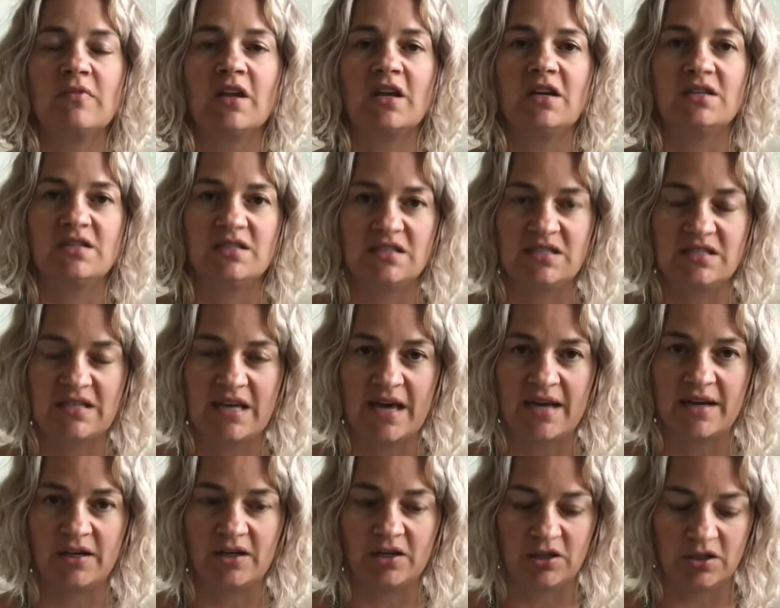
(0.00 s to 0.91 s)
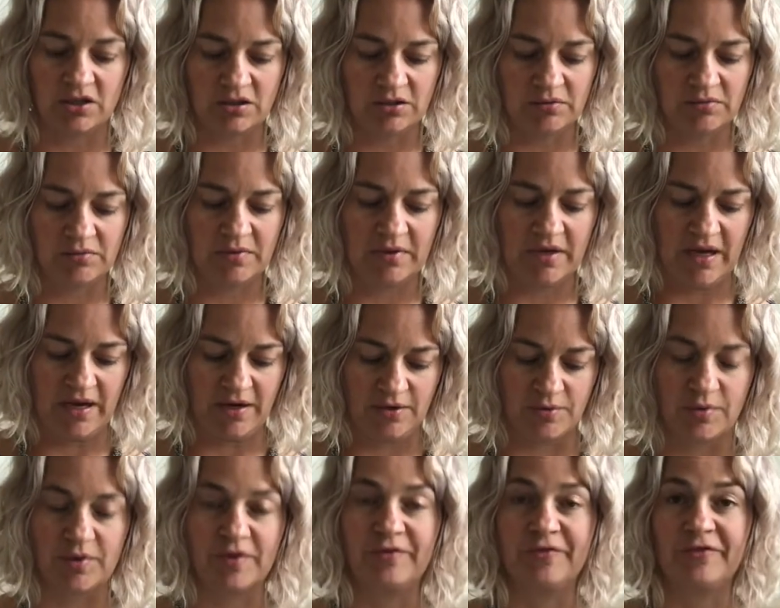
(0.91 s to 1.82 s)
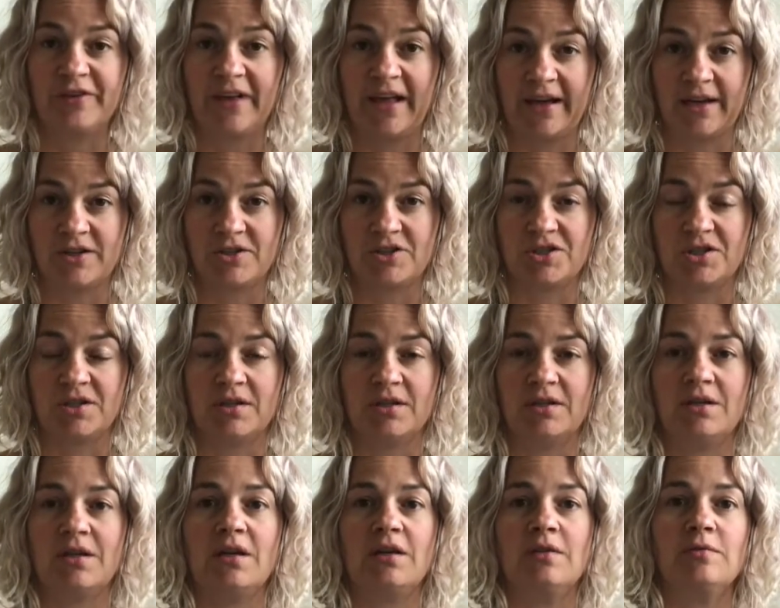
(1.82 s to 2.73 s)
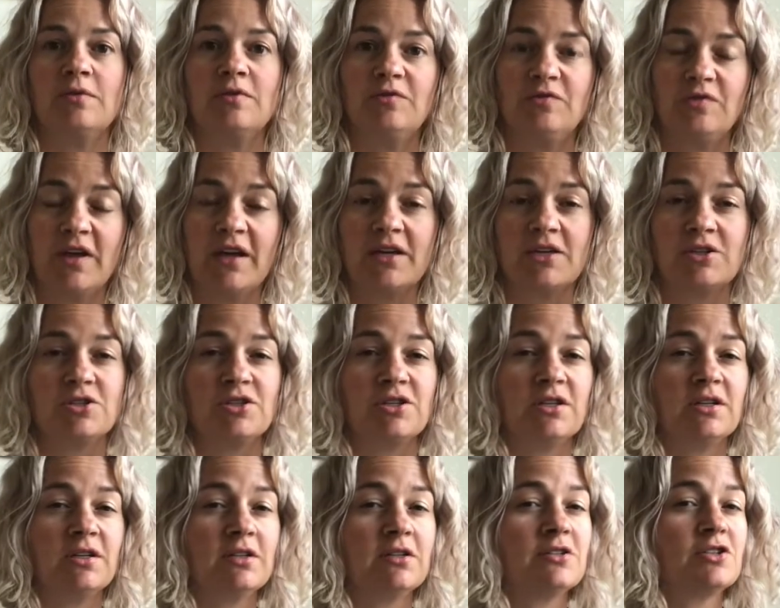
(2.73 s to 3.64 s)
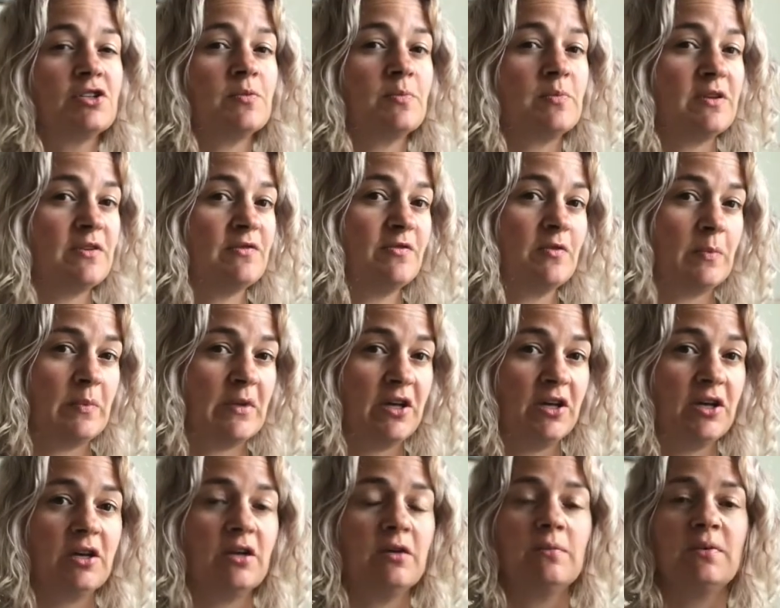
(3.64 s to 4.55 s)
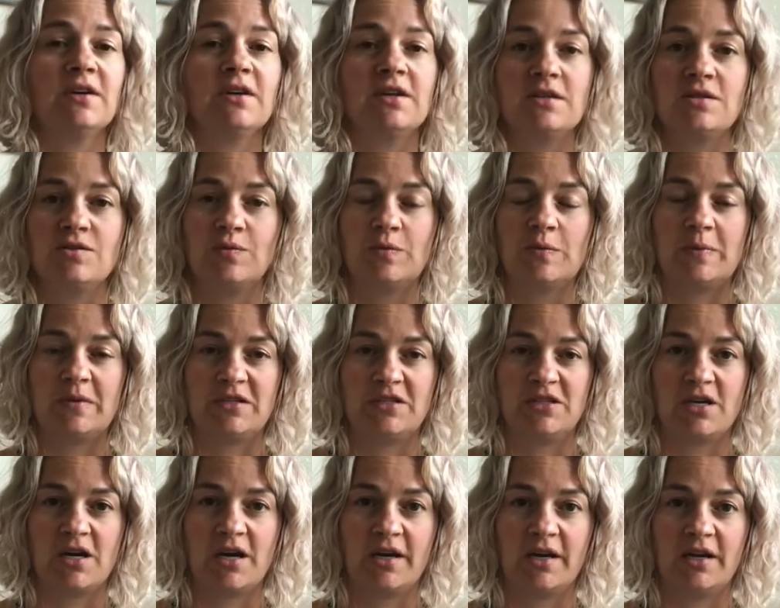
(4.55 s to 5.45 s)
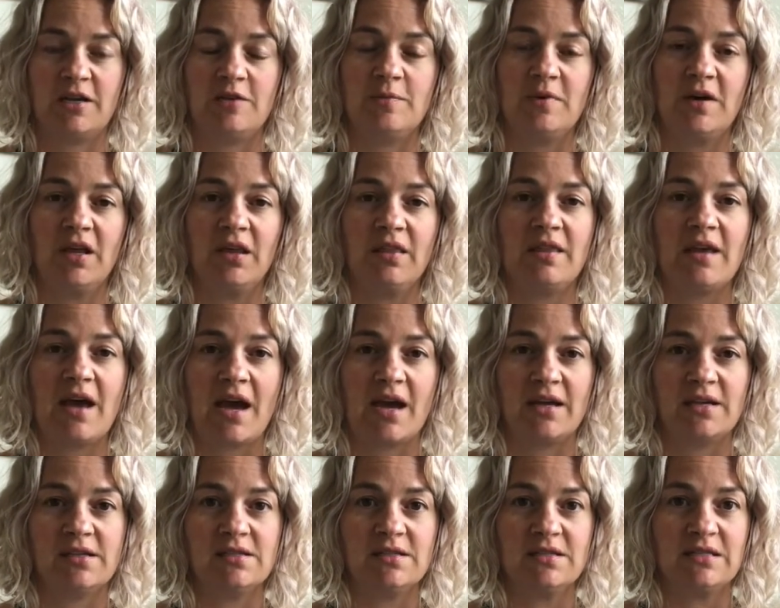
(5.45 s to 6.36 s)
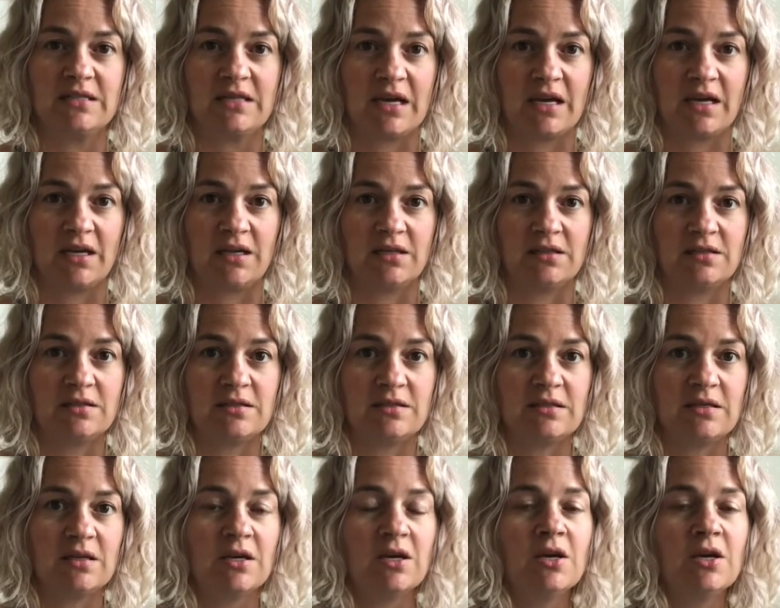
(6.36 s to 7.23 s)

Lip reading: settle, and reflection. And reflection should be familiar because we've been talking about that in science.